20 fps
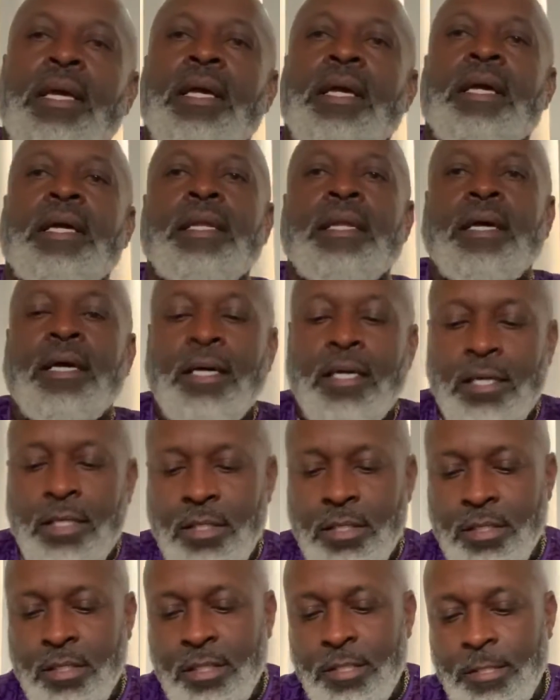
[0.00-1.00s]
And
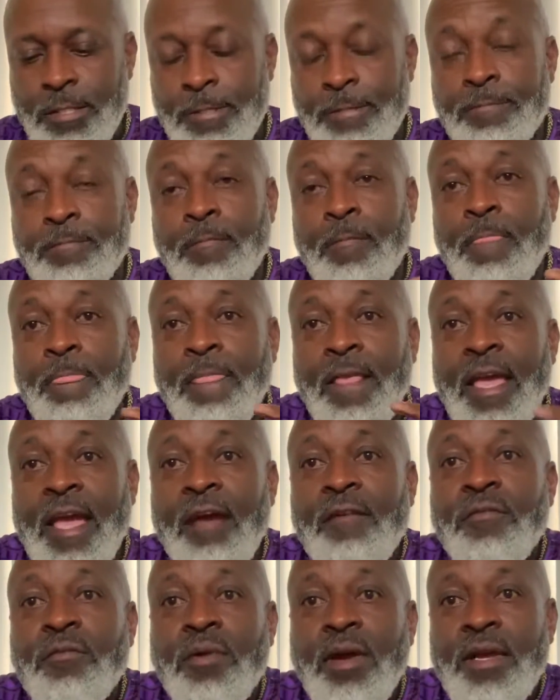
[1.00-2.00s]

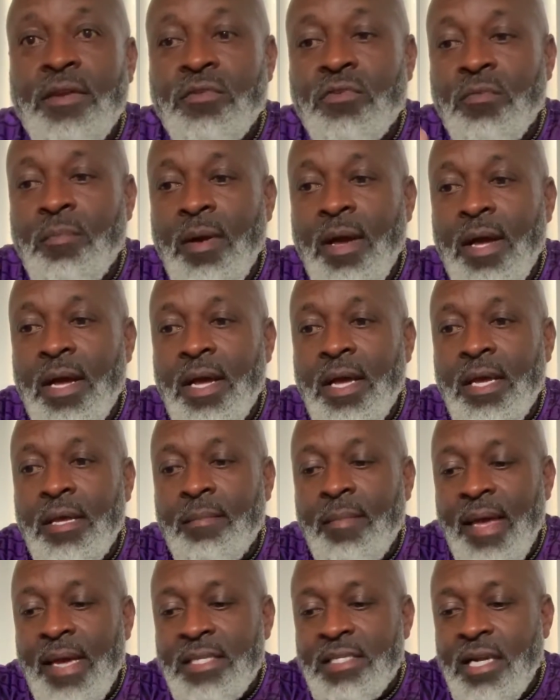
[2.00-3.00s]
after I do my
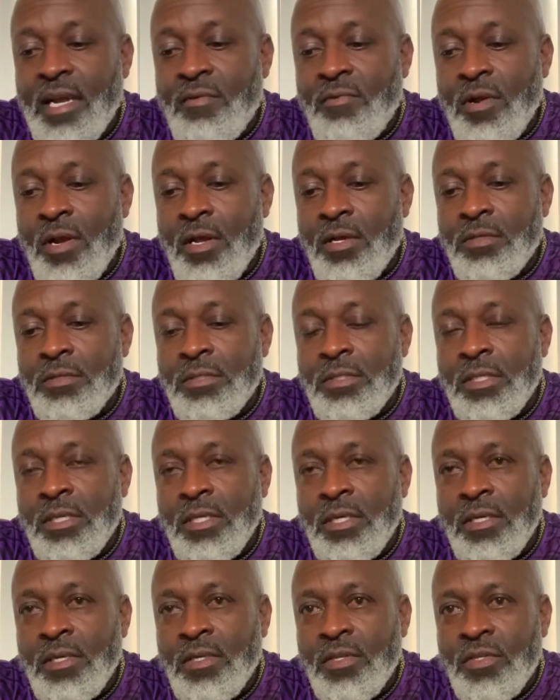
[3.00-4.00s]
backside round,
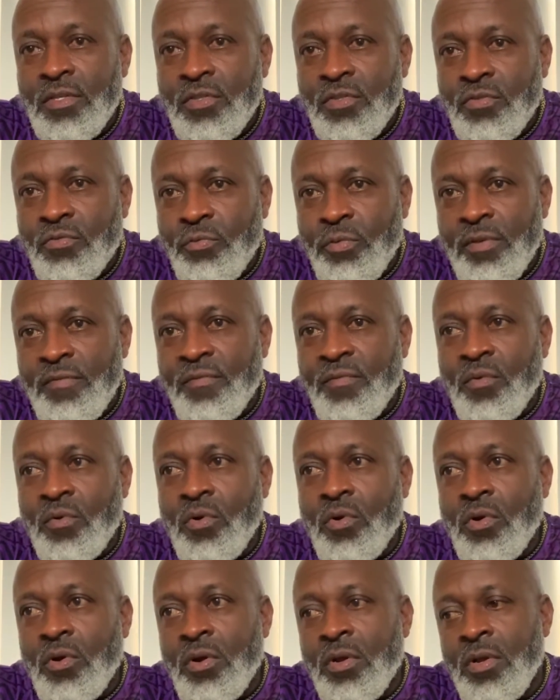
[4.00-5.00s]

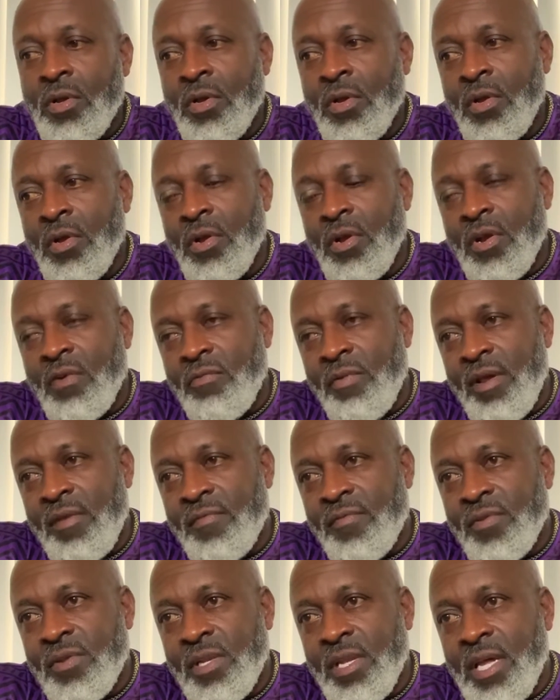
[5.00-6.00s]
3-4 right
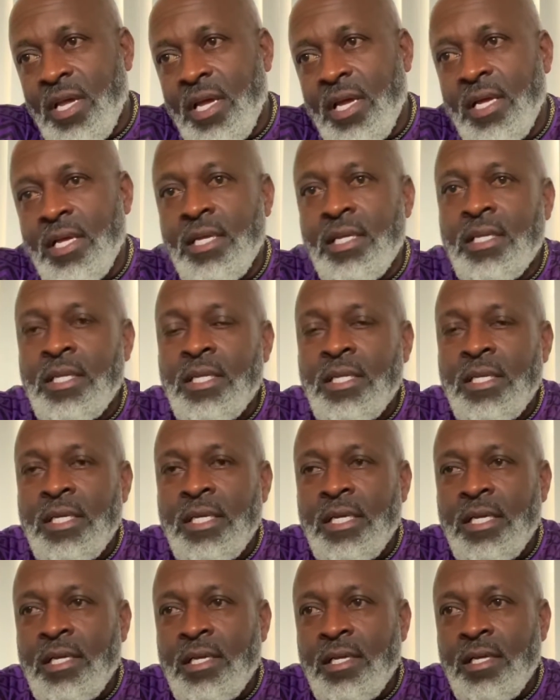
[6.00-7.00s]
field line,
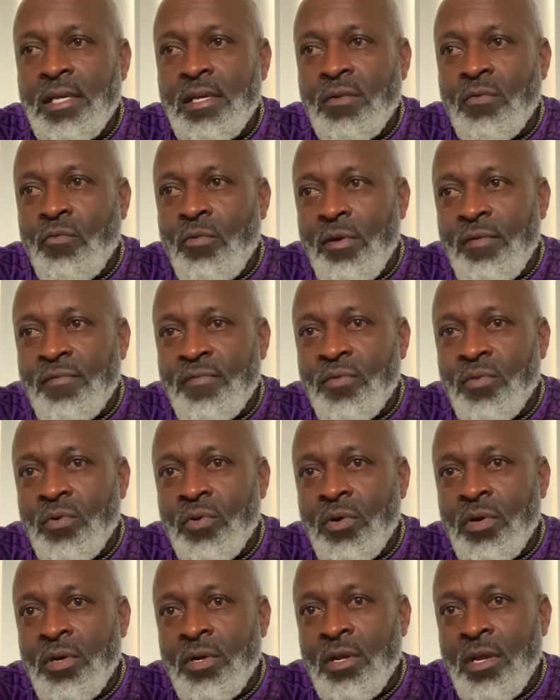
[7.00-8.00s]

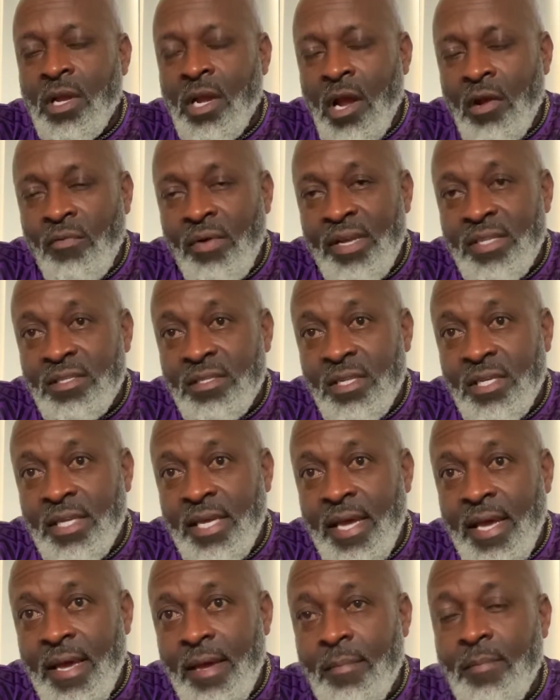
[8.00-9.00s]
1-4 right center
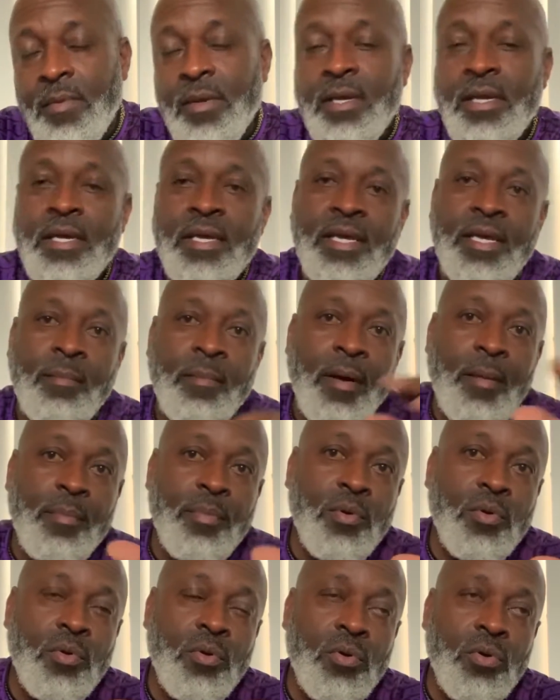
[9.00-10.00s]
gap, and my
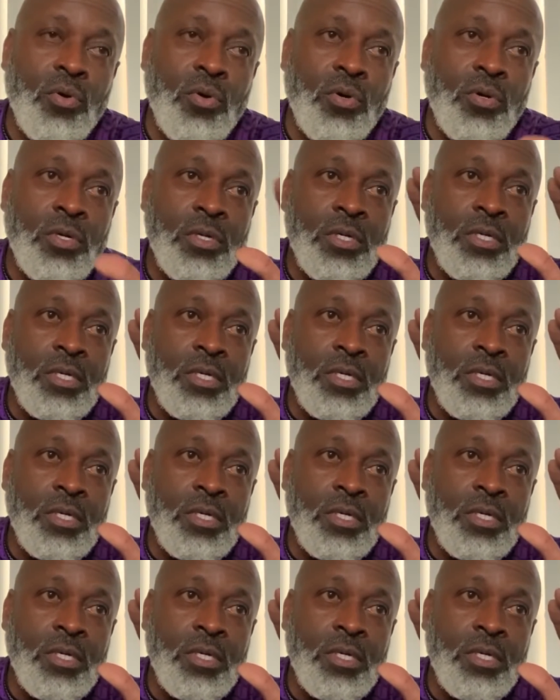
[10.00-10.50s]
pull,